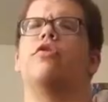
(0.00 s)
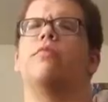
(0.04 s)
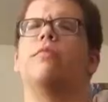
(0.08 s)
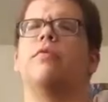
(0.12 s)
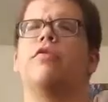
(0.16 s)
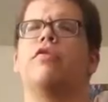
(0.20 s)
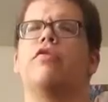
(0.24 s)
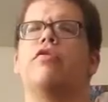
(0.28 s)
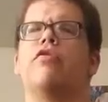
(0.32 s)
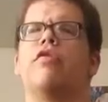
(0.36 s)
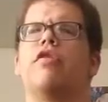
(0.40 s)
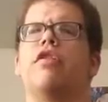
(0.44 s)

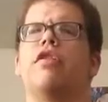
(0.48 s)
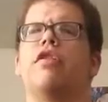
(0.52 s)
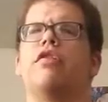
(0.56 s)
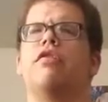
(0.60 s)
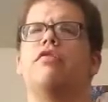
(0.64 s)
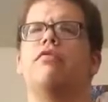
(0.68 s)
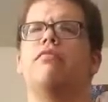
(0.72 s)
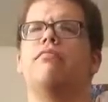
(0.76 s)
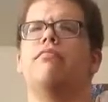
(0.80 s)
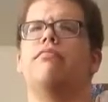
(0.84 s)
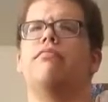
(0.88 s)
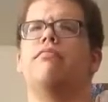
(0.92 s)
Superhero
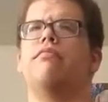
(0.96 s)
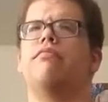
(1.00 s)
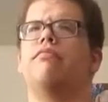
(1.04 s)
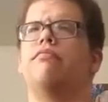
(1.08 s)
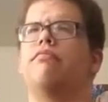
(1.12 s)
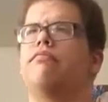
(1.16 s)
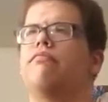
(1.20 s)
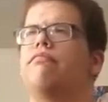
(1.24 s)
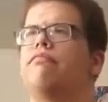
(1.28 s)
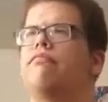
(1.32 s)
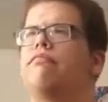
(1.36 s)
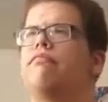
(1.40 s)
critic,
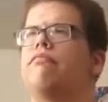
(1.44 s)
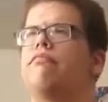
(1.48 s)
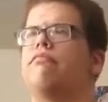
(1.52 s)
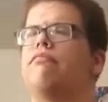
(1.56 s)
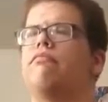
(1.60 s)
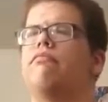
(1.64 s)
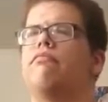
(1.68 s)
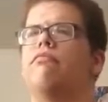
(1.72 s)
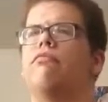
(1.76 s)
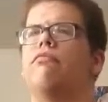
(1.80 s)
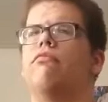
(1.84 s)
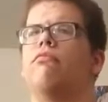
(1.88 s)

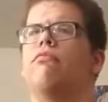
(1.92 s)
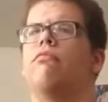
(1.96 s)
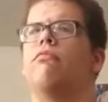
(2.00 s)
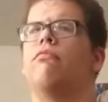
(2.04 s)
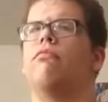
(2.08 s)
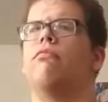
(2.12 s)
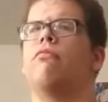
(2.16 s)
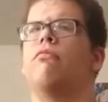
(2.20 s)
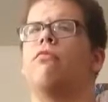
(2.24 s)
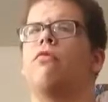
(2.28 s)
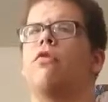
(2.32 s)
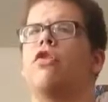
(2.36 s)

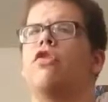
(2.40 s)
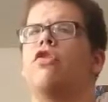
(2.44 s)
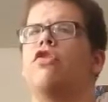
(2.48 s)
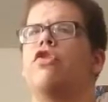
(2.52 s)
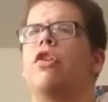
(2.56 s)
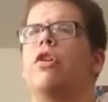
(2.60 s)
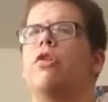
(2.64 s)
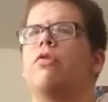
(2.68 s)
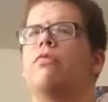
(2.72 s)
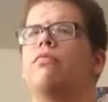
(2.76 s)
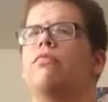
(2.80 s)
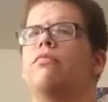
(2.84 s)

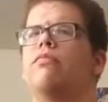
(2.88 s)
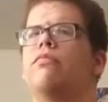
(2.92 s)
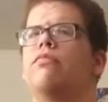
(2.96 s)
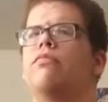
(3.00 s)
where'd you go?